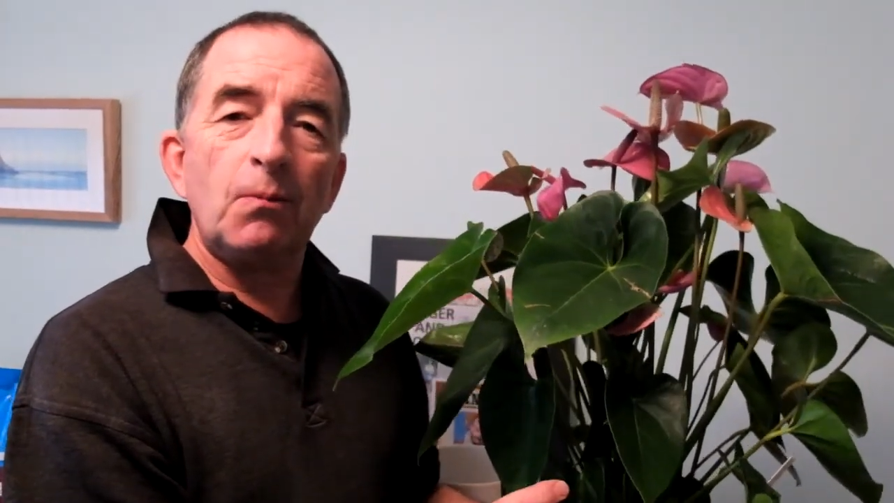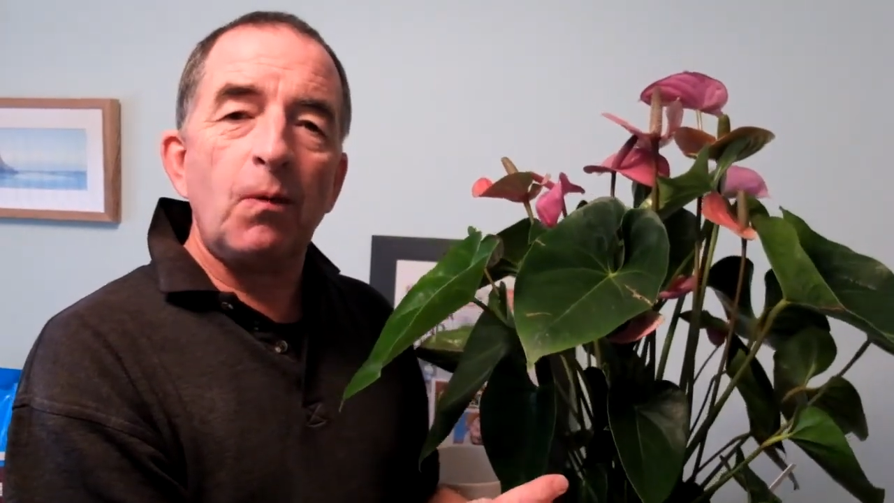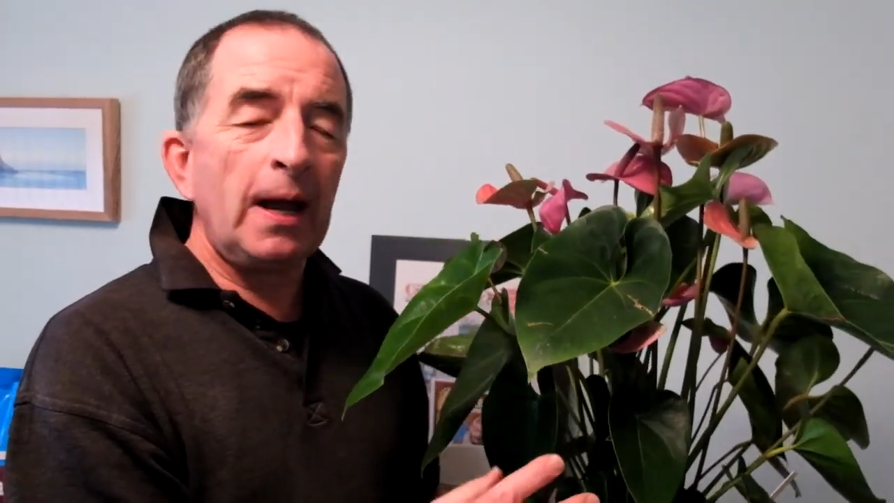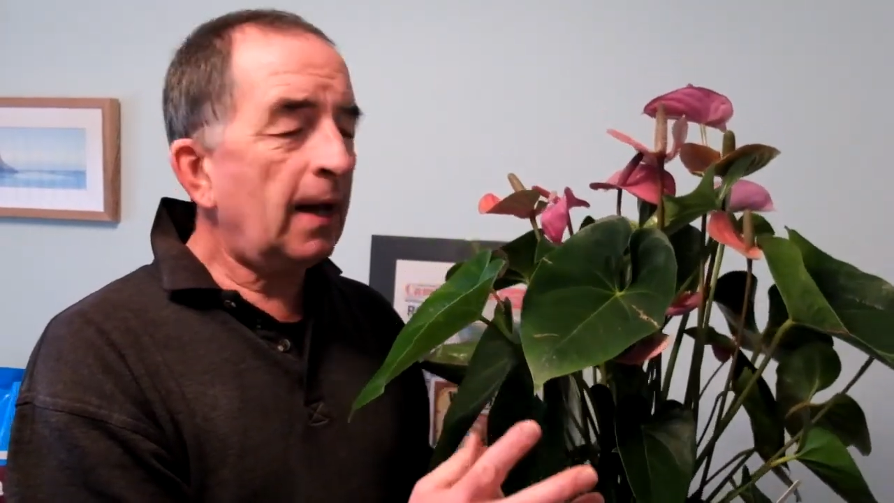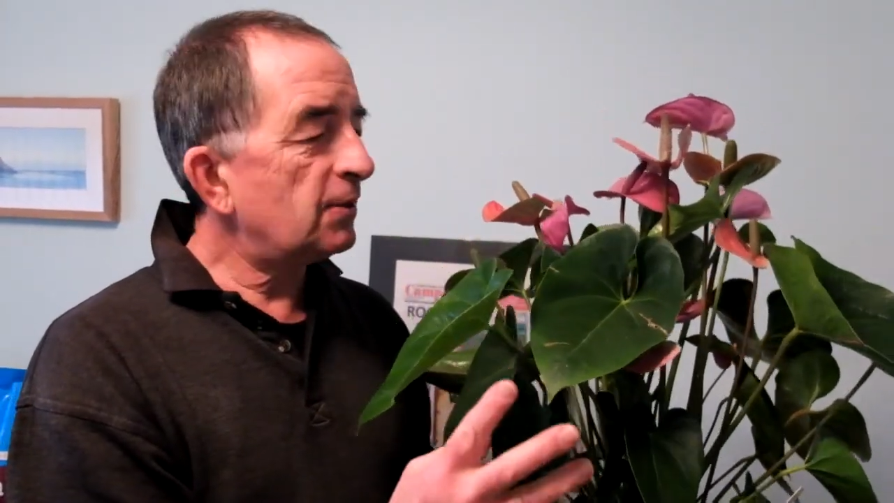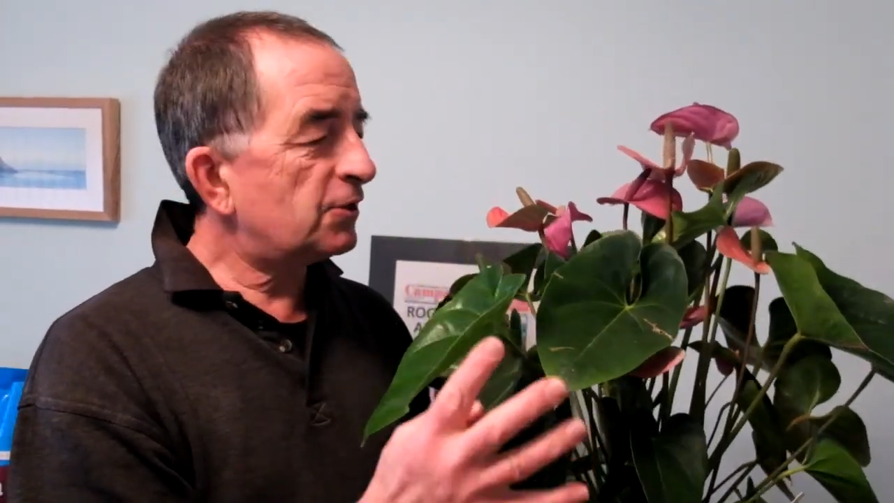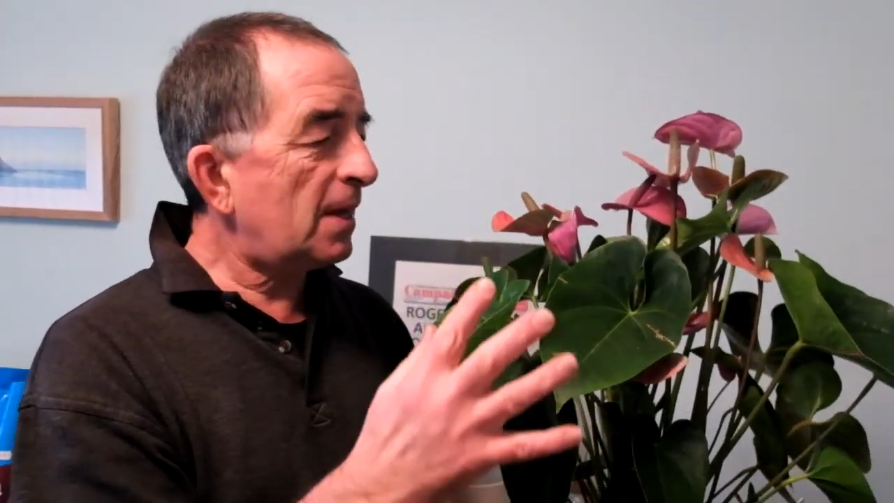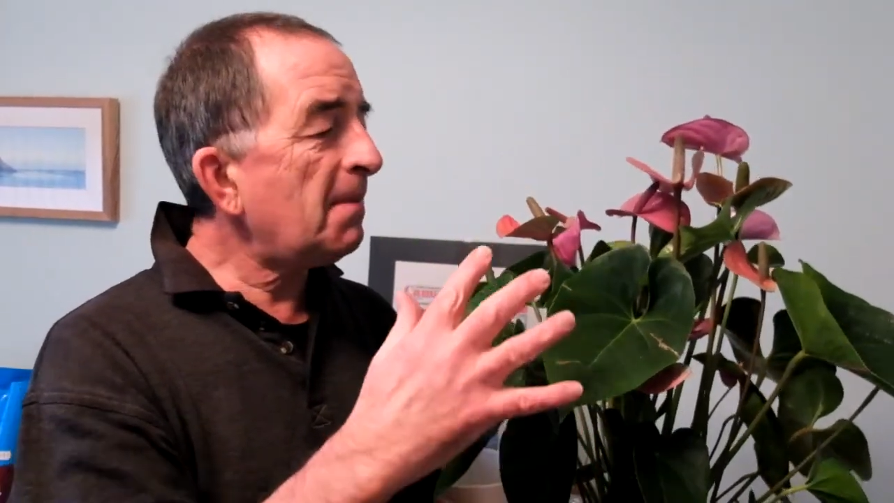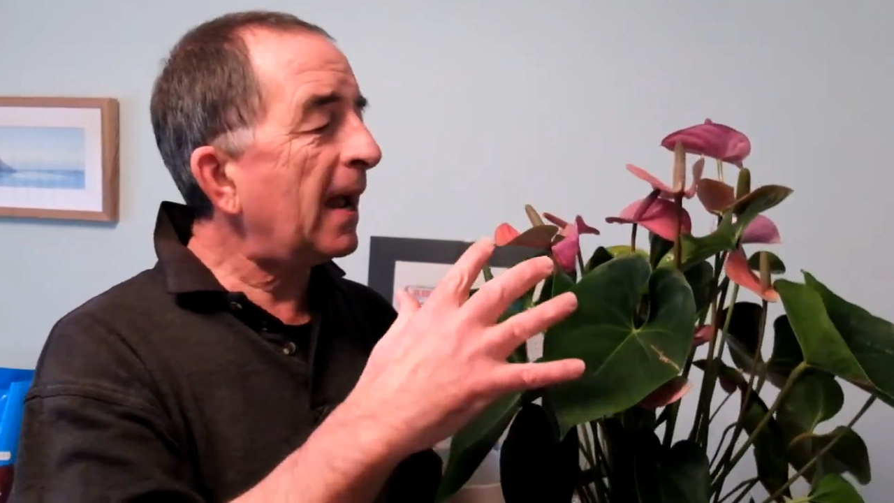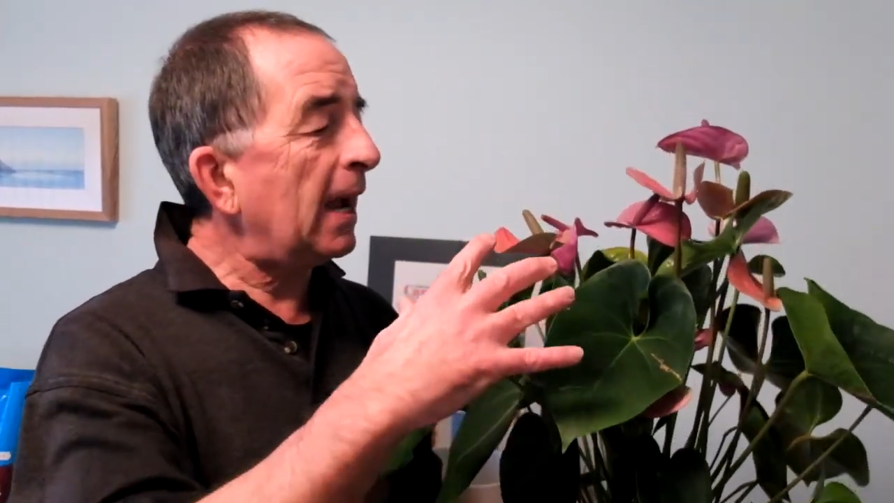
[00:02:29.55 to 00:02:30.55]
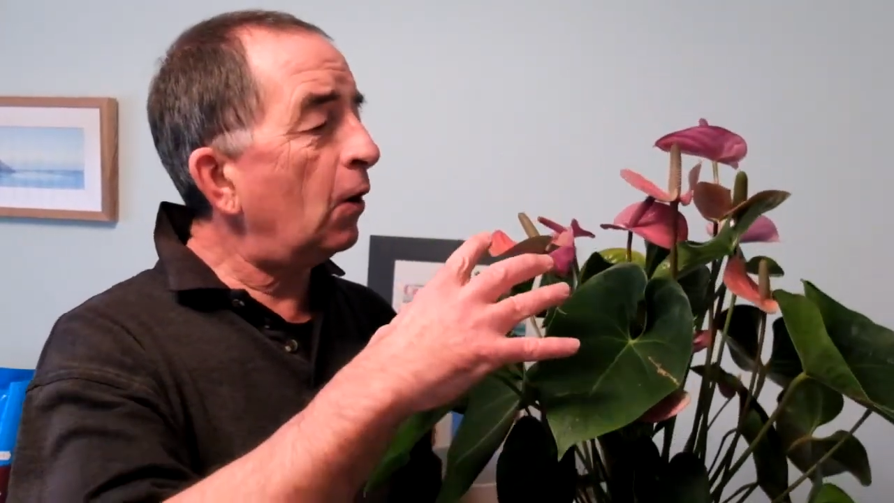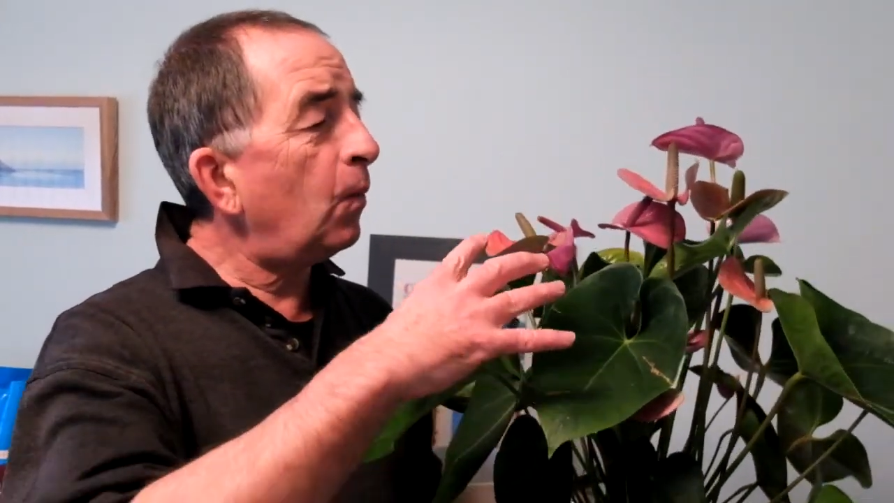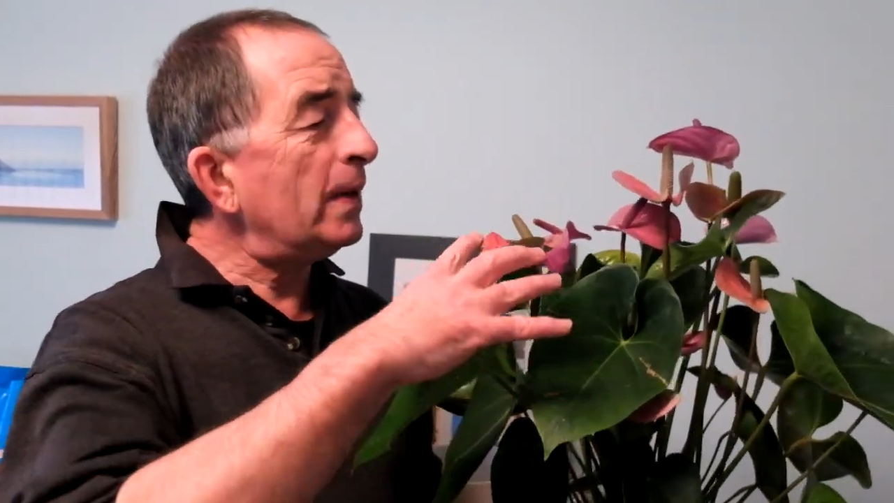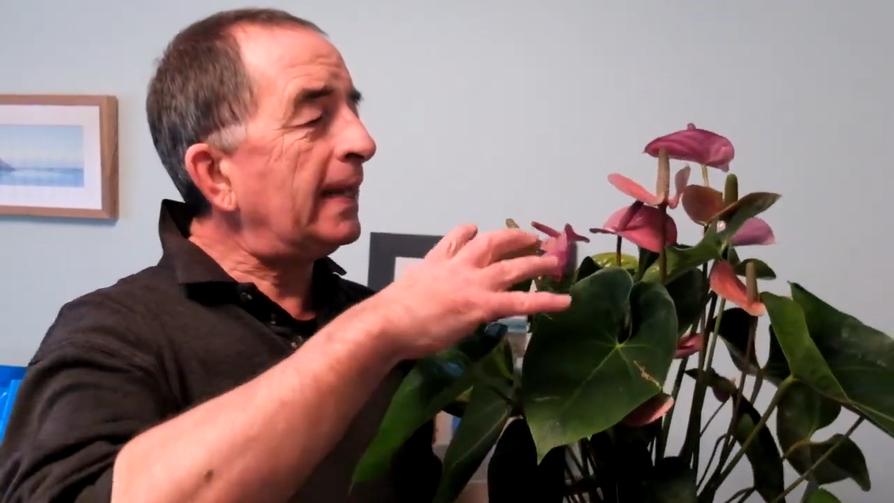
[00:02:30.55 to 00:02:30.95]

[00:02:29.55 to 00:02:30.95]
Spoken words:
where somehow we